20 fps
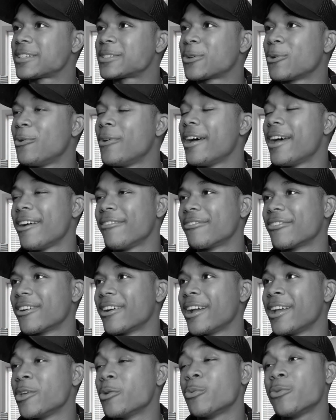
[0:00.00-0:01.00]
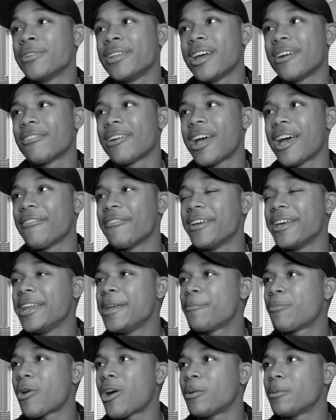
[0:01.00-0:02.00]
school ever and you will never have
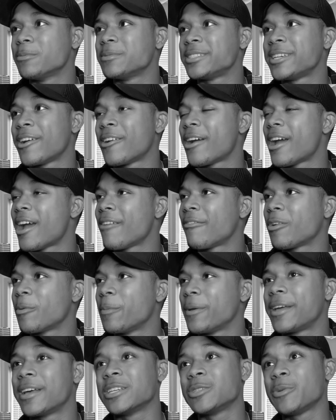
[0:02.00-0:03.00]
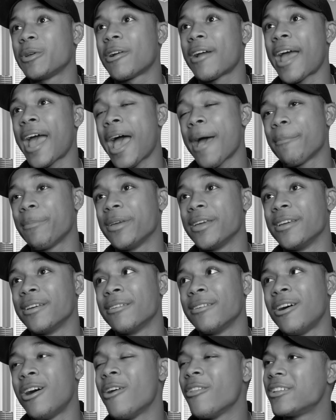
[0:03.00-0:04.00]
any problems here ever because we are happy
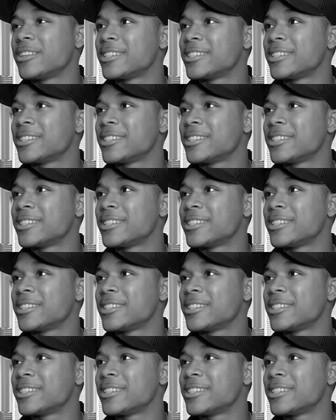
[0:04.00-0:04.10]
all the